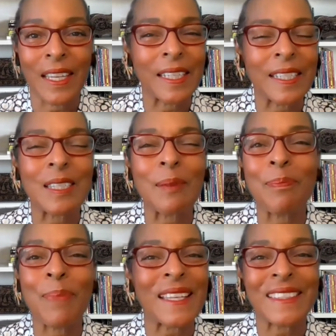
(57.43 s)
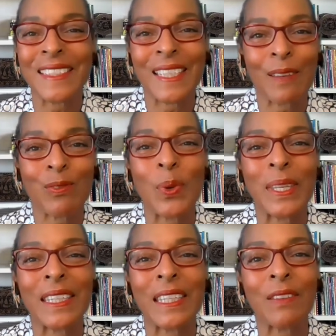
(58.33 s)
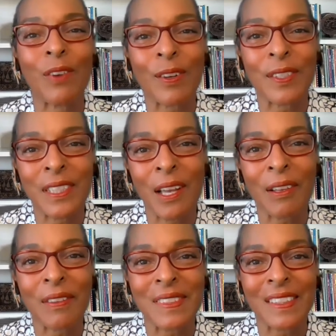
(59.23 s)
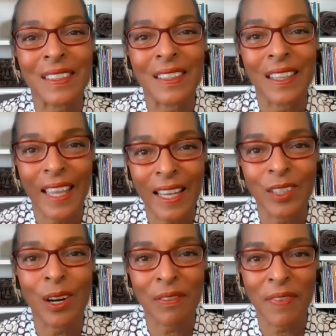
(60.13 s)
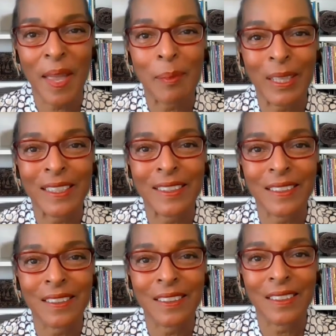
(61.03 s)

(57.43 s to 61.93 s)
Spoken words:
It is the best gift we can give ourselves and our families.